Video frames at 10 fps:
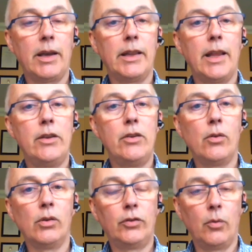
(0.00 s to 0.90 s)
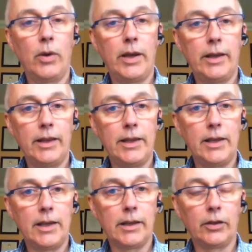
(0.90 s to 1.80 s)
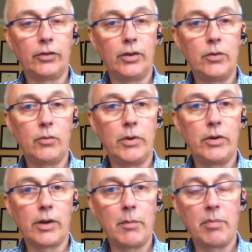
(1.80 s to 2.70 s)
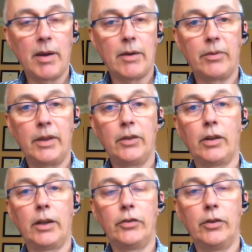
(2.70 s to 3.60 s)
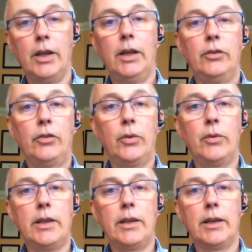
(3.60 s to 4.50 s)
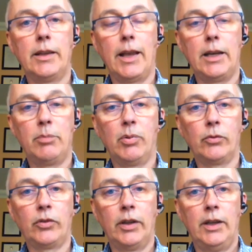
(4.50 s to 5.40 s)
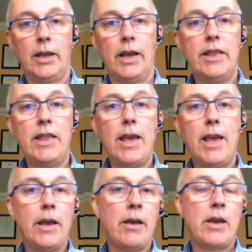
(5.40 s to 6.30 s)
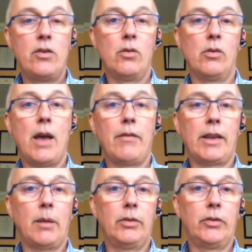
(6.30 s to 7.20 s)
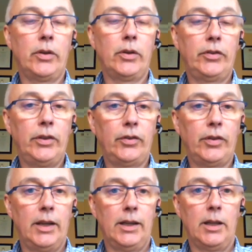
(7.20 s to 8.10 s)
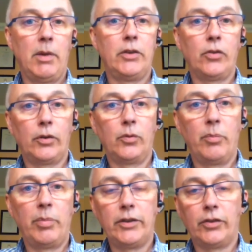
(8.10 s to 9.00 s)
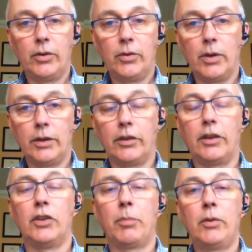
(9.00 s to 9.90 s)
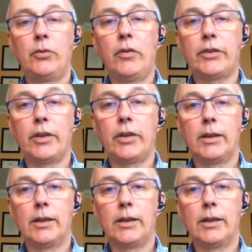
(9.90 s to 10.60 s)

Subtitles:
it, and then you're to wear the snood when you're coming back from the installation to the heliport. And there you'll have a couple of choices. The main choice will be to dispose of it.